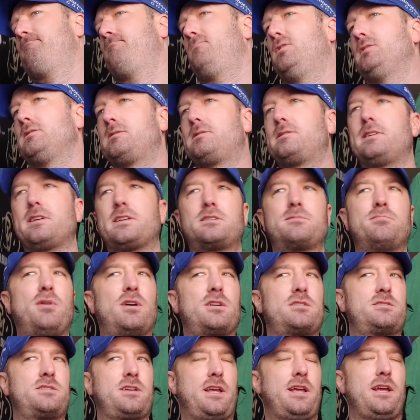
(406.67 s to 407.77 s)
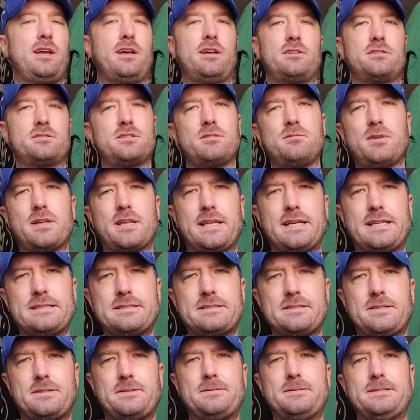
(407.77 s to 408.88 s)
what six bucks a can or something like that.
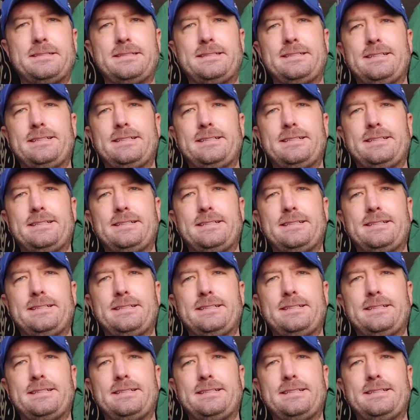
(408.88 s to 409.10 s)
So.